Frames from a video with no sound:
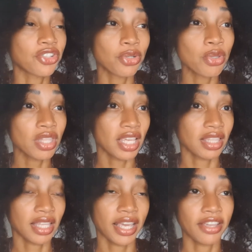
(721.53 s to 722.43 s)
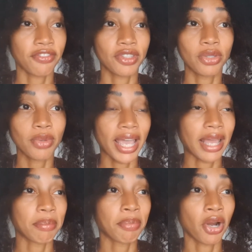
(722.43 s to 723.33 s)
do think that if you
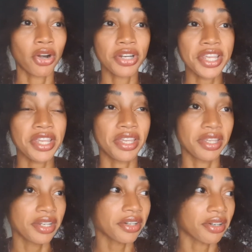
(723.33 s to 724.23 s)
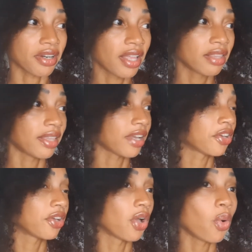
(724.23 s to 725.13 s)
had party gear that
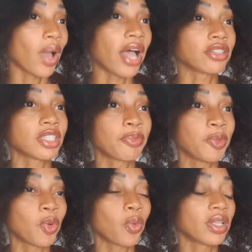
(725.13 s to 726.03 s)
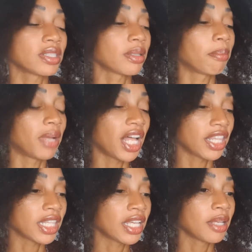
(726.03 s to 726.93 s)
could go out to people once a
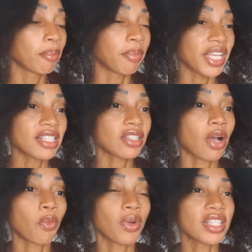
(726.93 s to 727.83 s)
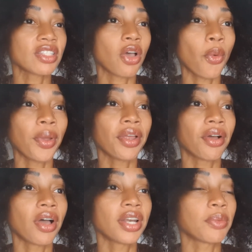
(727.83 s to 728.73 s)
month based on what's going
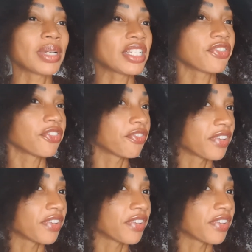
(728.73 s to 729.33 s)
on and what different